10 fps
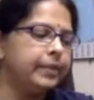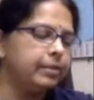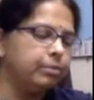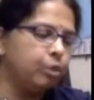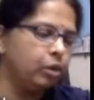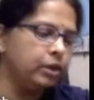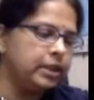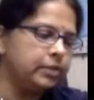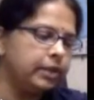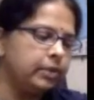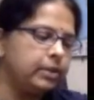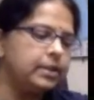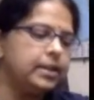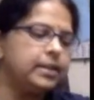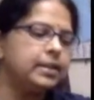both these
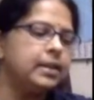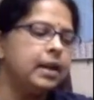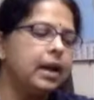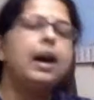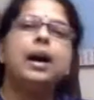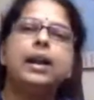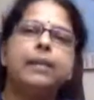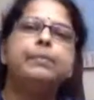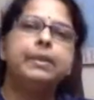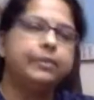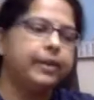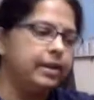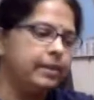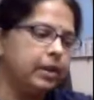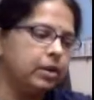frequencies are
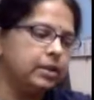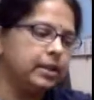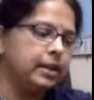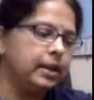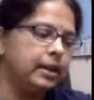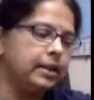amplified because there are